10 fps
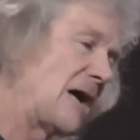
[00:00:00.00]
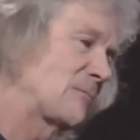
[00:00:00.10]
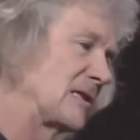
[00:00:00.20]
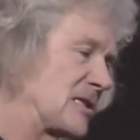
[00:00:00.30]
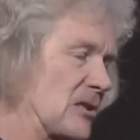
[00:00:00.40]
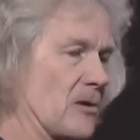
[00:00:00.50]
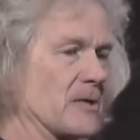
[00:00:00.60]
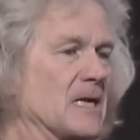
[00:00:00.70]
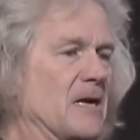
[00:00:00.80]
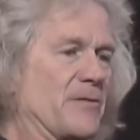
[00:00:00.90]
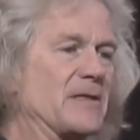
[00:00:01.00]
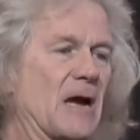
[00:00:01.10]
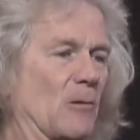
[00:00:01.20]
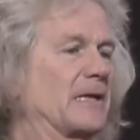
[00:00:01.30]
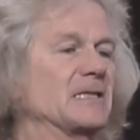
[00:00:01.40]
I'm concerned the
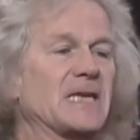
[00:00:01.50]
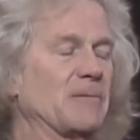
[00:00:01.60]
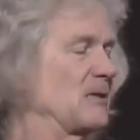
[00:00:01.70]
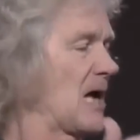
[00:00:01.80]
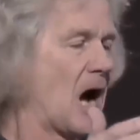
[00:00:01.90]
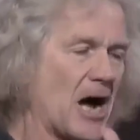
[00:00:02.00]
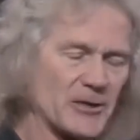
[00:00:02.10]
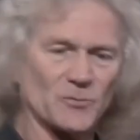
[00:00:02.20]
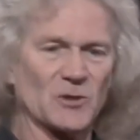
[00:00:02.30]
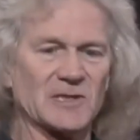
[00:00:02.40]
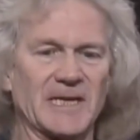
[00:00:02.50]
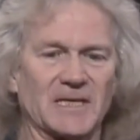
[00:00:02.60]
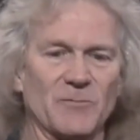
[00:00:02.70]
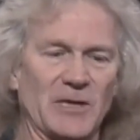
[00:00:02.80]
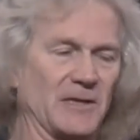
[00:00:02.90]
networking team is 100%
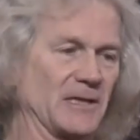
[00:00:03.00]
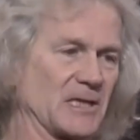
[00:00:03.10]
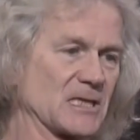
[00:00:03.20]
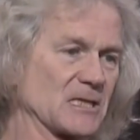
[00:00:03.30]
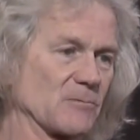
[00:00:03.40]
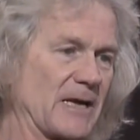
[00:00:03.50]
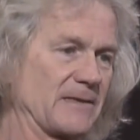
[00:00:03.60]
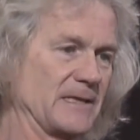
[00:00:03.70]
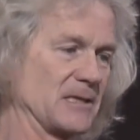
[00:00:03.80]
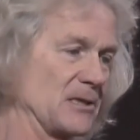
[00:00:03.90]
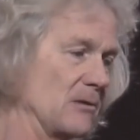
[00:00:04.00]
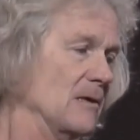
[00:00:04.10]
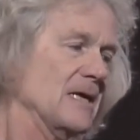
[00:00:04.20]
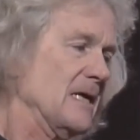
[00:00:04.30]
committed that this is the right thing to do.